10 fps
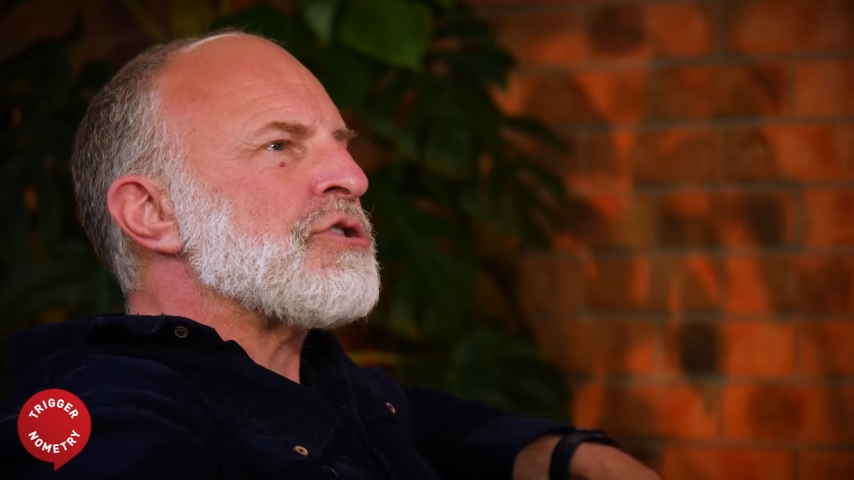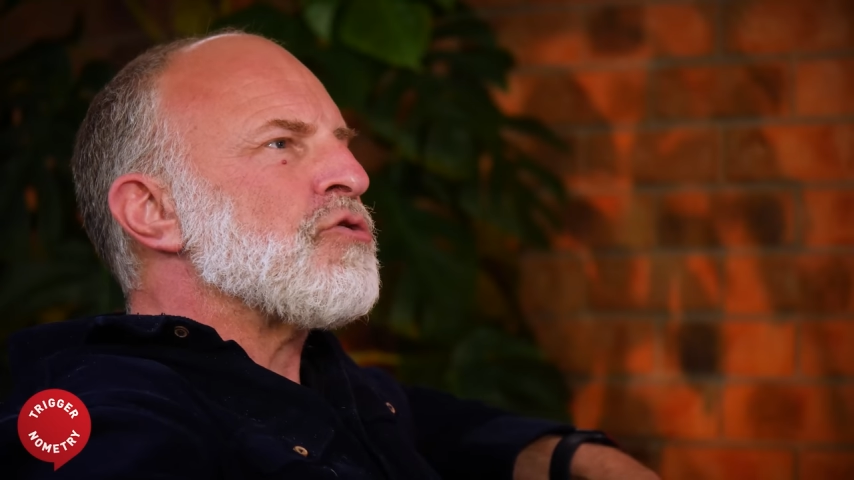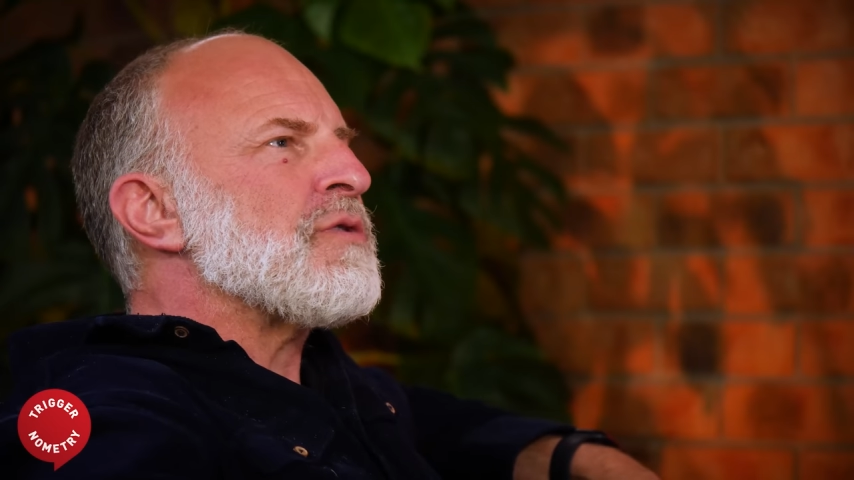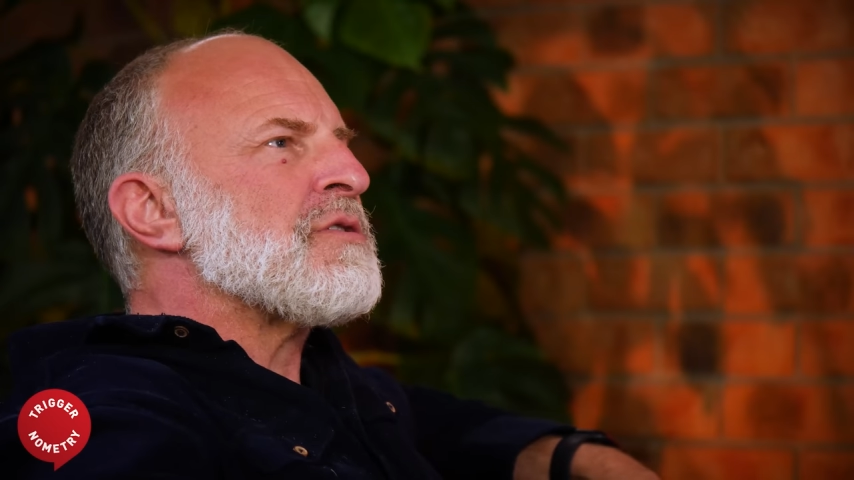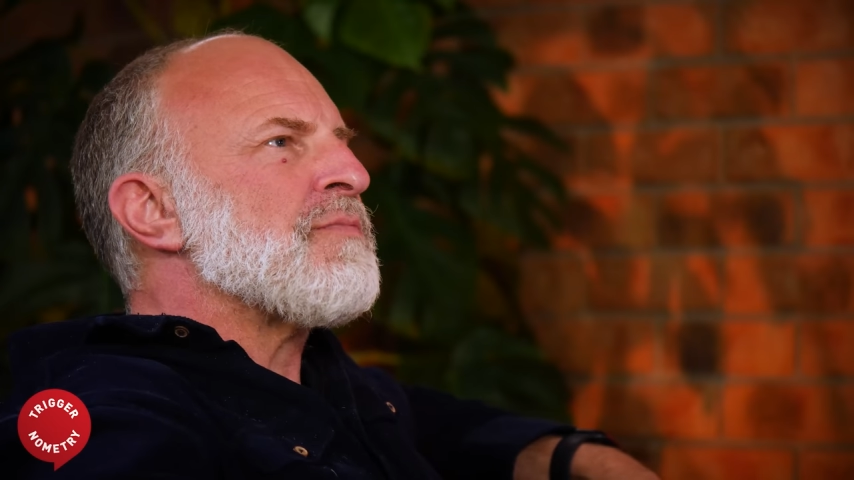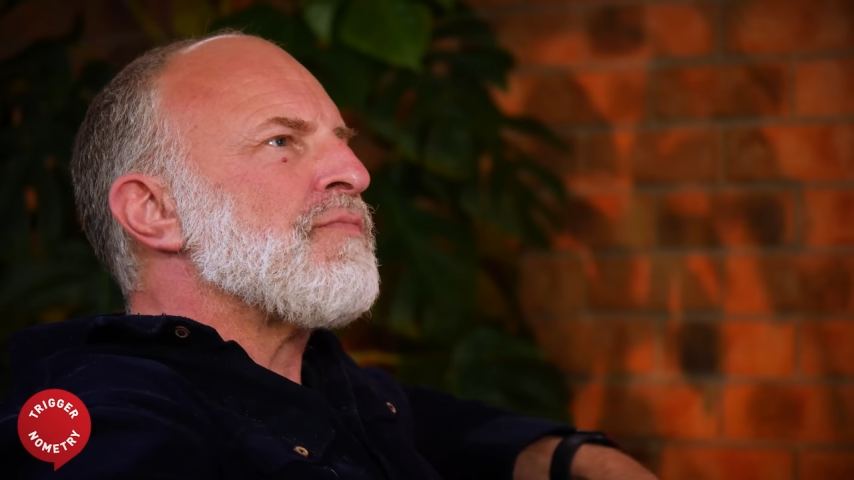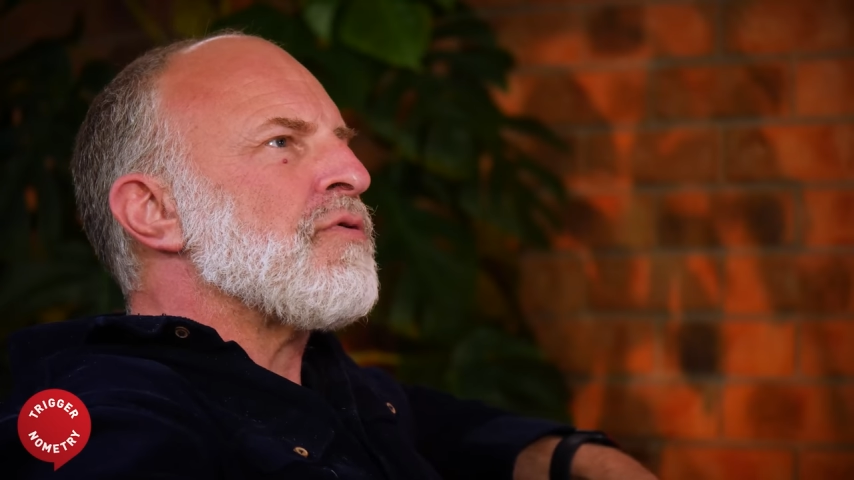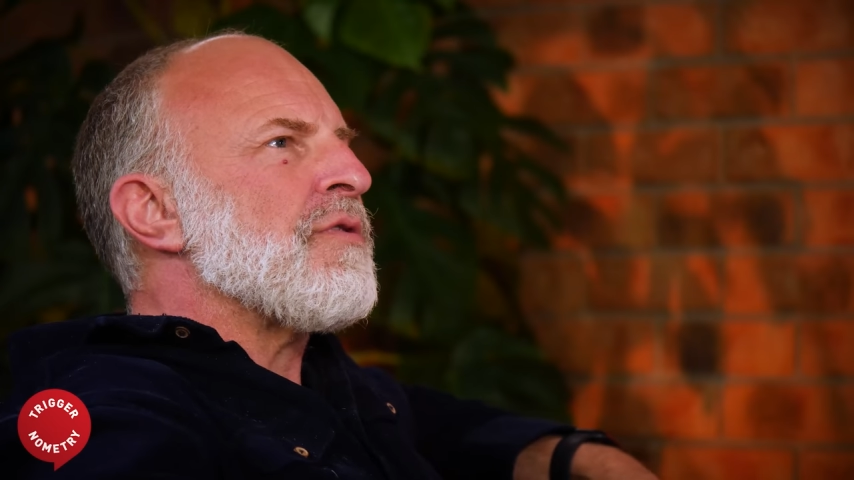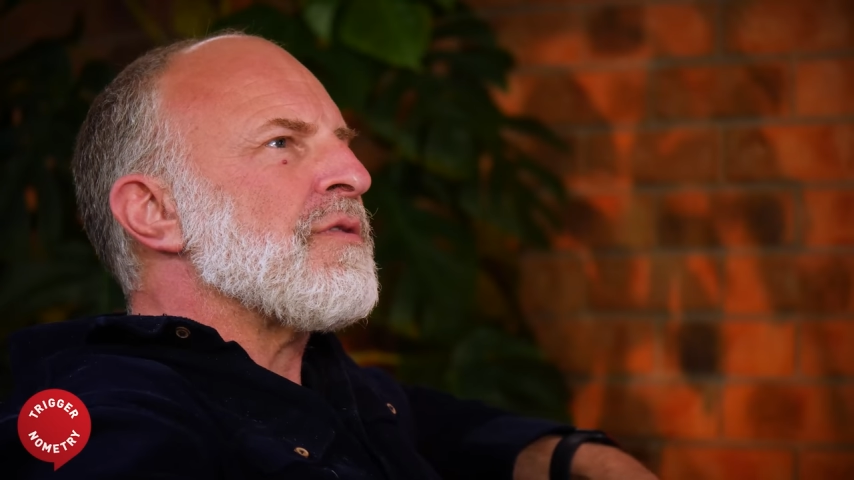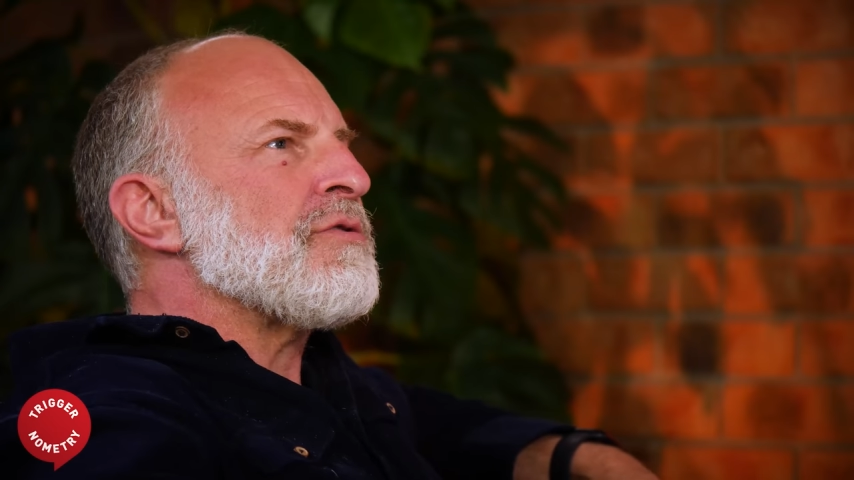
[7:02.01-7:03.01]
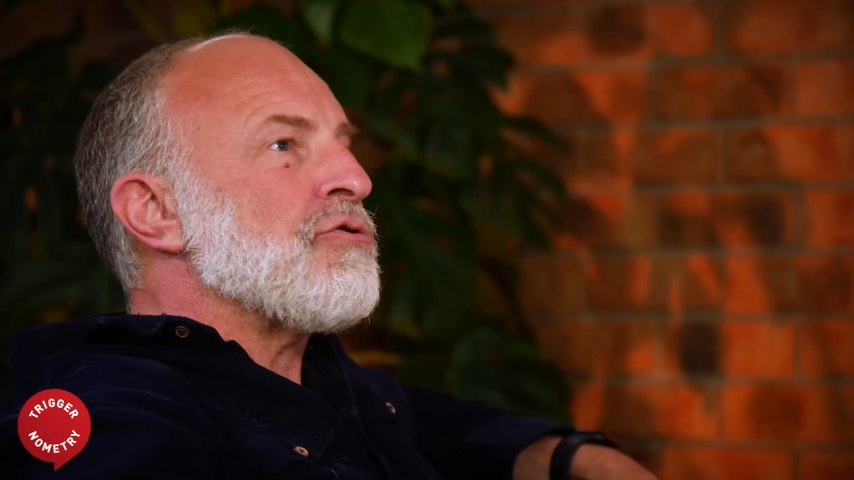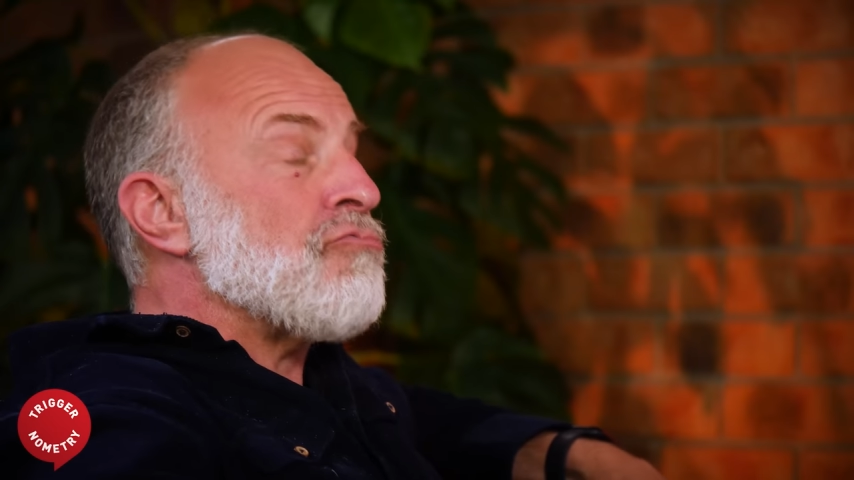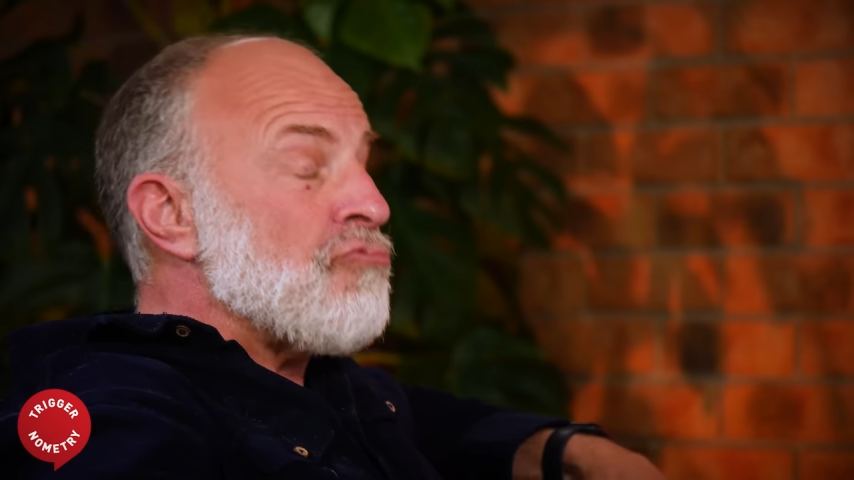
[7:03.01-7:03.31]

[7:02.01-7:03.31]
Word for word: there's always a point, you,